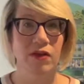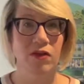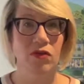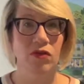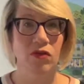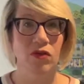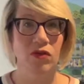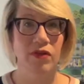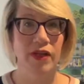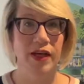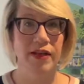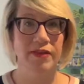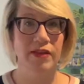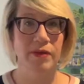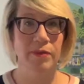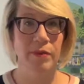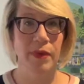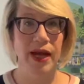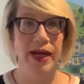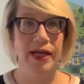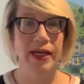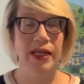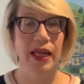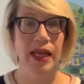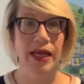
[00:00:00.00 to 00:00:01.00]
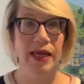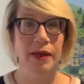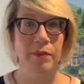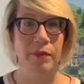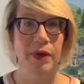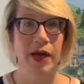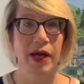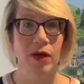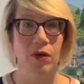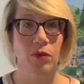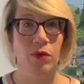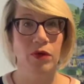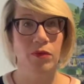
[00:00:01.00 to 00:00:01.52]
success in my client
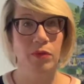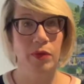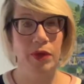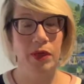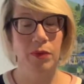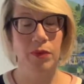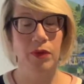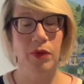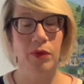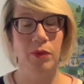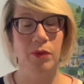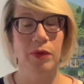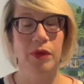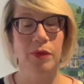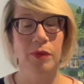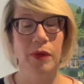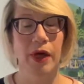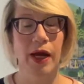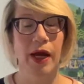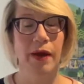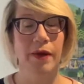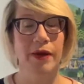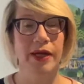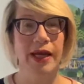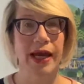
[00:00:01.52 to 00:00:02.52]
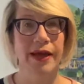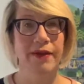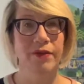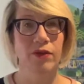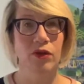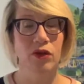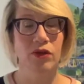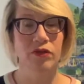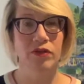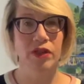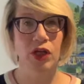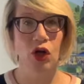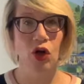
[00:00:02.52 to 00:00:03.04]
bank with people getting
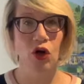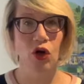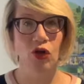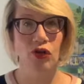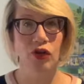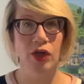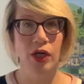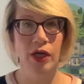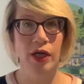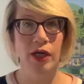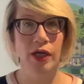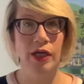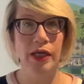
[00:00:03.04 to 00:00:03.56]
those in order.